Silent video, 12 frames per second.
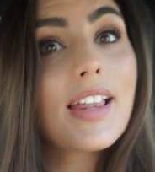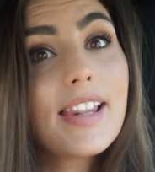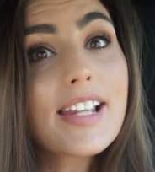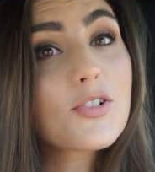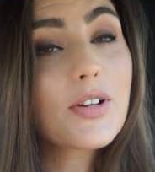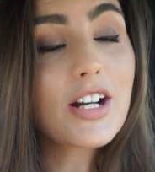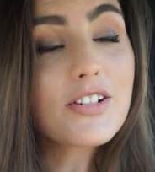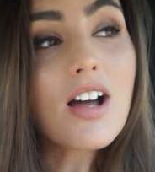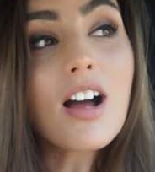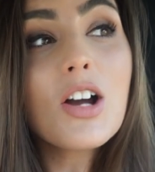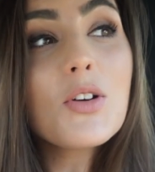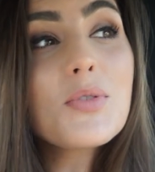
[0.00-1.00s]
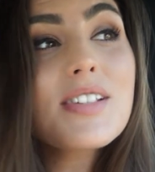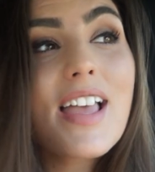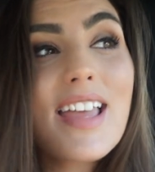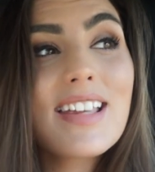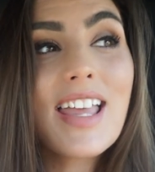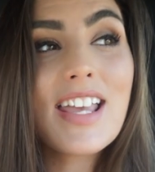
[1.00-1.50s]
let's go get our tacos
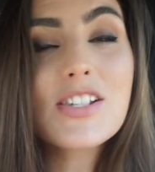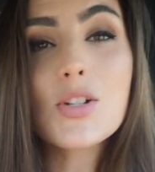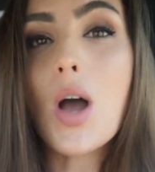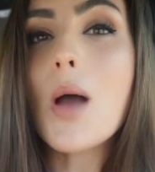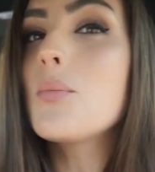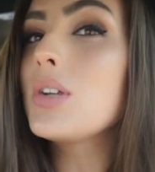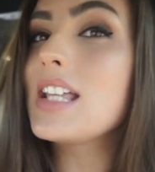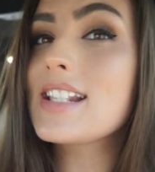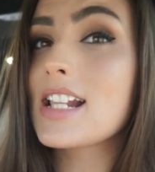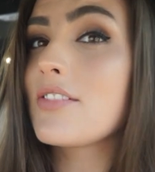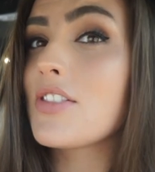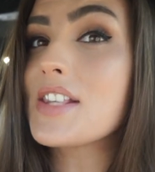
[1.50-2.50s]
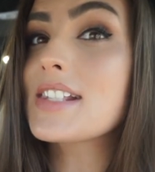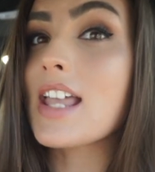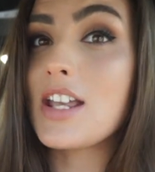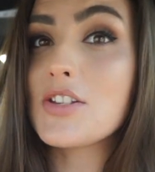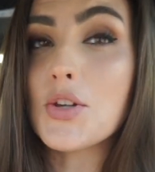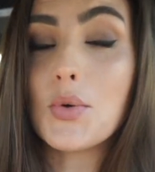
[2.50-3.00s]
and queso. I'm really excited for this
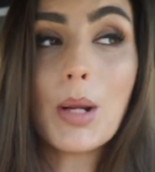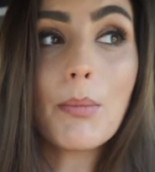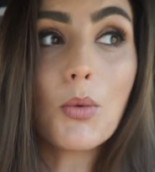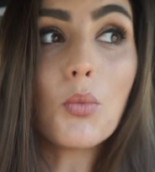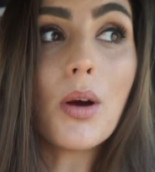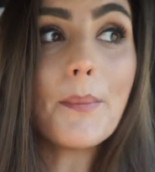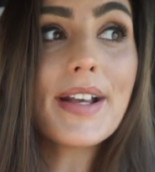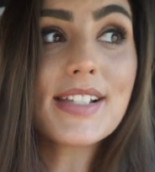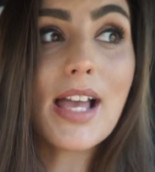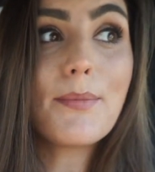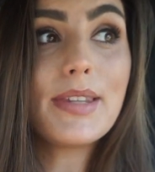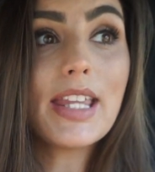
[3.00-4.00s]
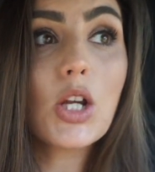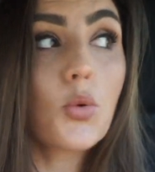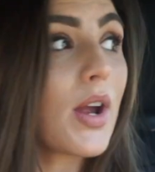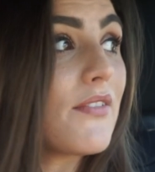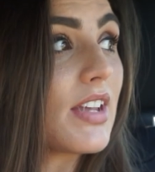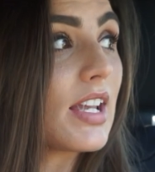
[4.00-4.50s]
queso, number one, because I've been like
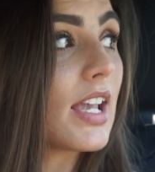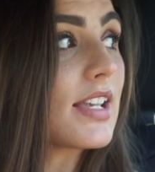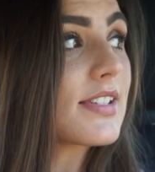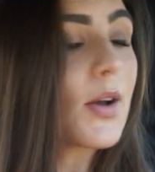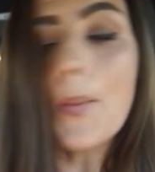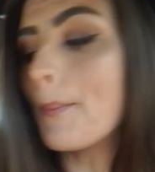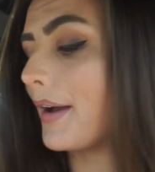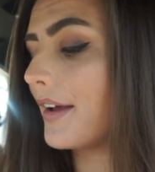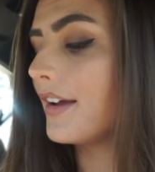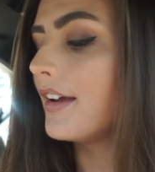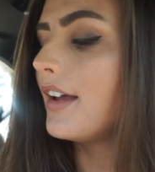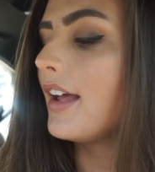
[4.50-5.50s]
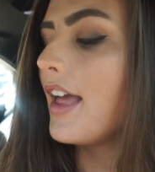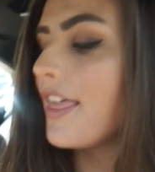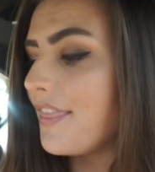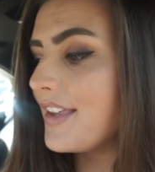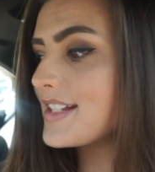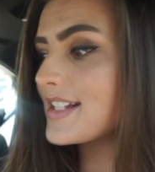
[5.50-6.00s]
craving queso, but
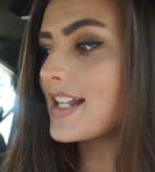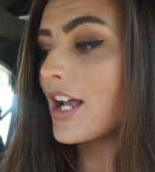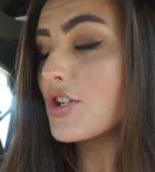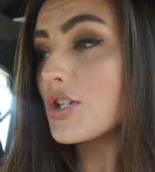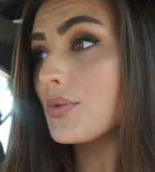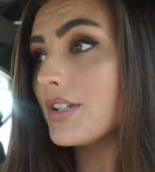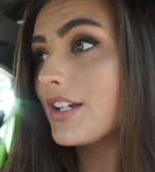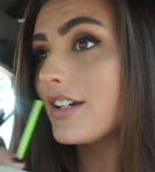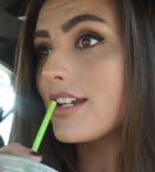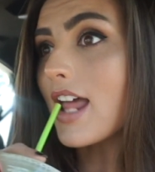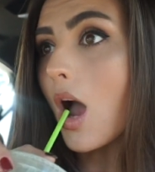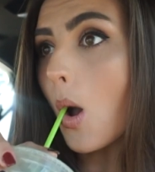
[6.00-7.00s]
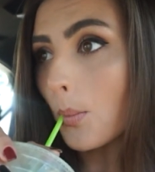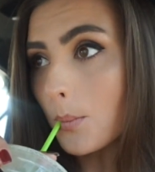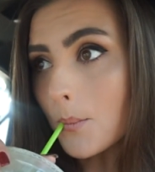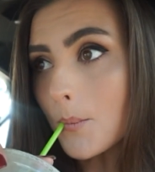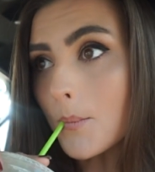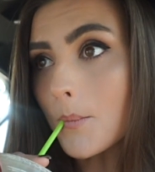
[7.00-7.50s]
this is actually really good now.
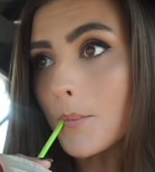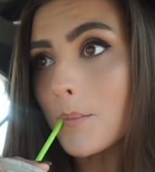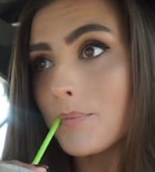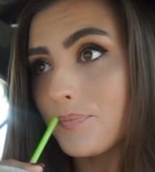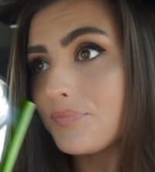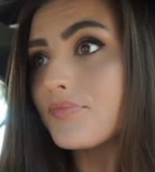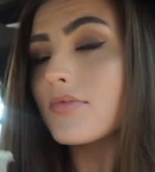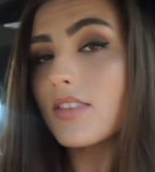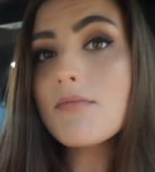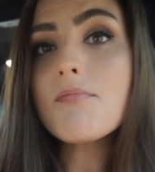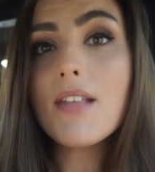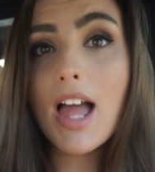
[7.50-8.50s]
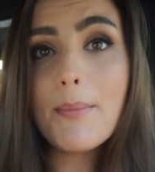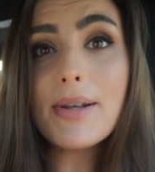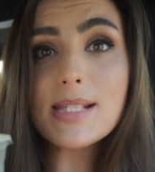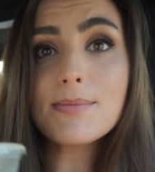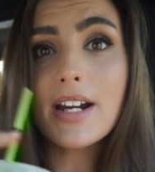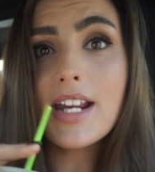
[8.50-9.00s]
I
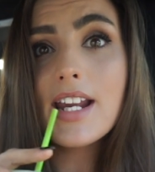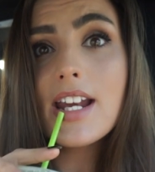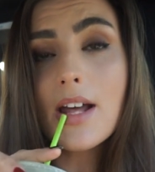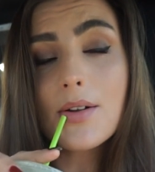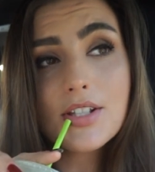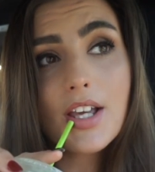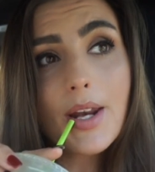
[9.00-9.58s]
put some honey in it, now it's